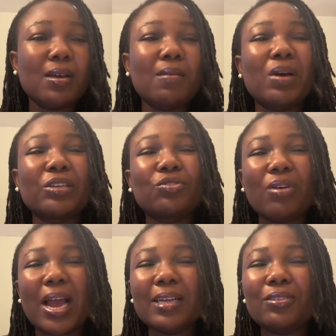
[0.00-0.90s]
but
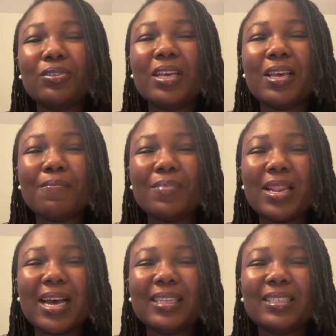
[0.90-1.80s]
try to keep
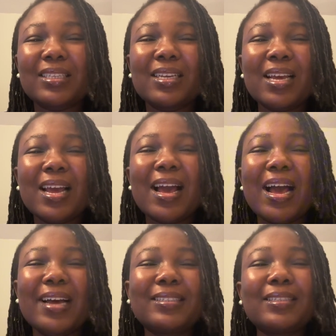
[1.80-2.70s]
that
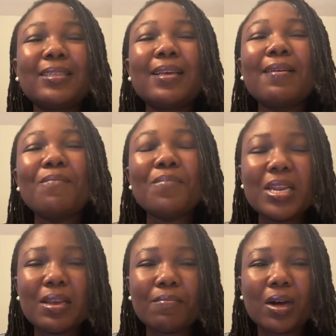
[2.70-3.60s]
as
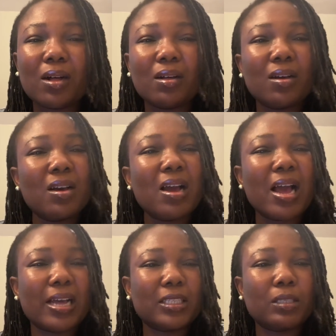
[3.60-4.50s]
minimal
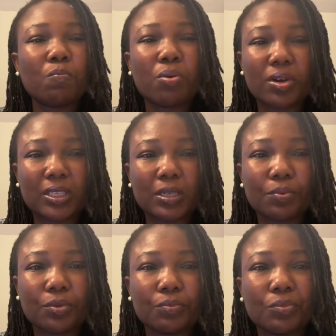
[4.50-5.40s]
as
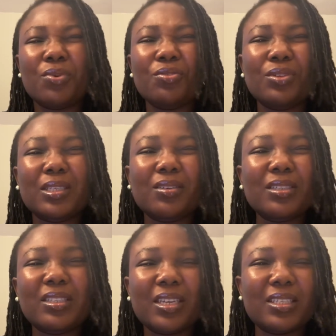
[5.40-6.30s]
possible. When you still
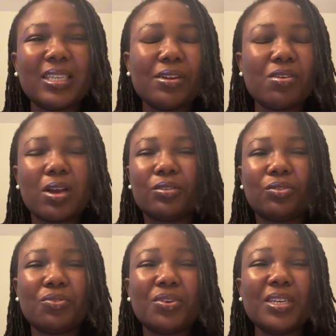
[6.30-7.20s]
sense that you are
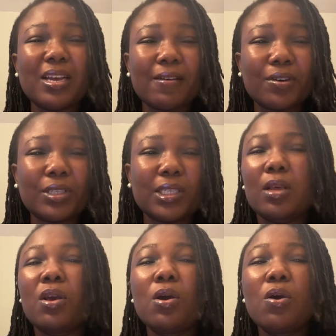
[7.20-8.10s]
so nervous,
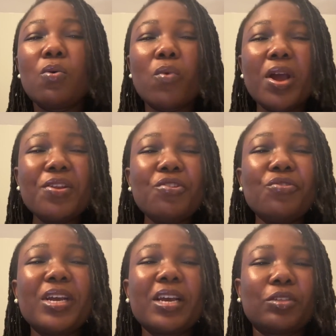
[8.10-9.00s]
when
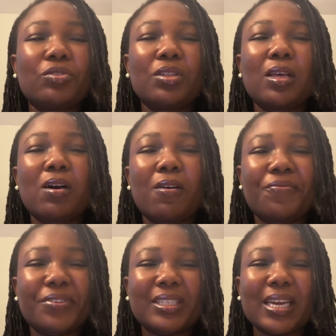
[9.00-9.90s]
you get to the
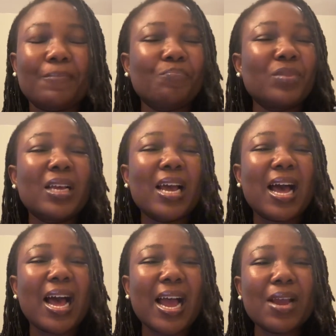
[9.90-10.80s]
officer,
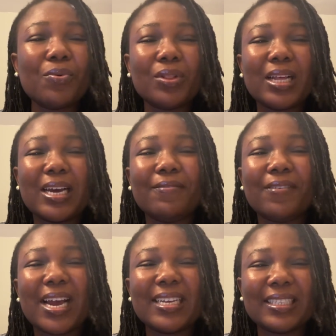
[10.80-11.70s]
I will
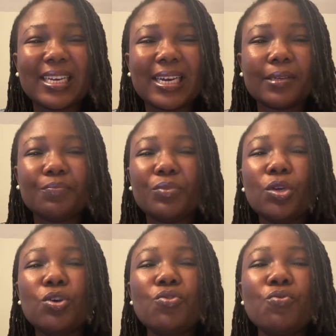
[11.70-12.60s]
advise that
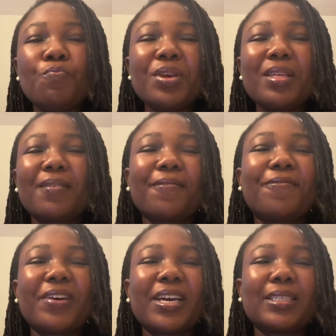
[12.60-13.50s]
you be the
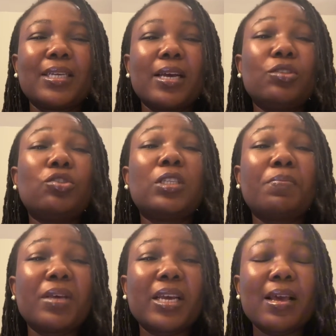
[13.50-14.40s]
first to
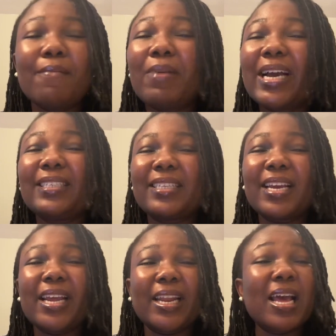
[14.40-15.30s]
speak by
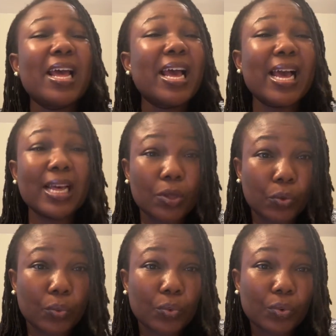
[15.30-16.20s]
saying
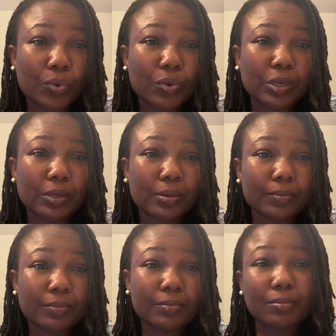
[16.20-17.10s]
hello.
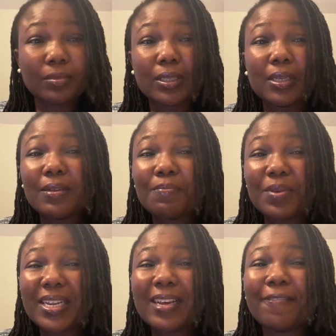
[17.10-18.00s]

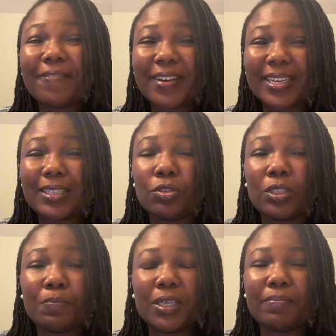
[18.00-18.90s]
Be the first to
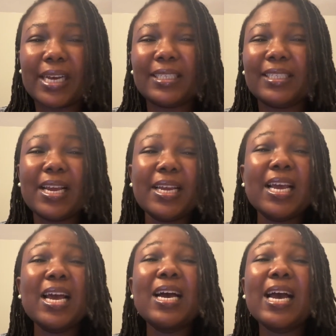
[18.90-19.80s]
speak by
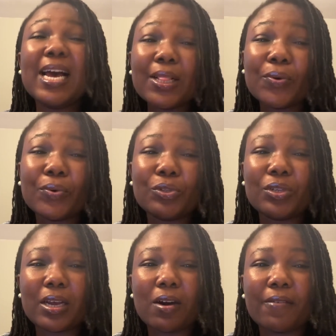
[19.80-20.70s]
saying hello to
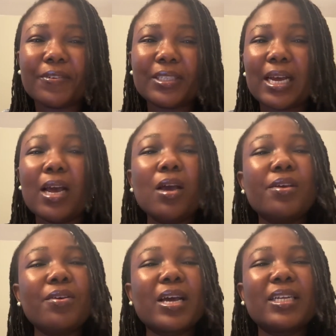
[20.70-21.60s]
the officer.
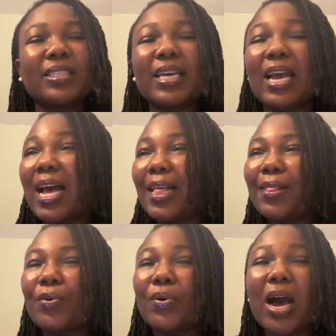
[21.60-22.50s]
You can say,
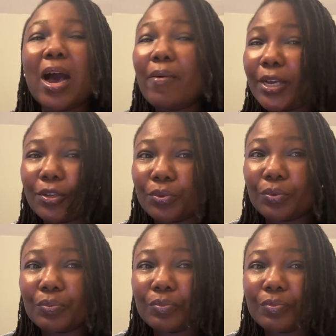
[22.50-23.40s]
hello, how are you?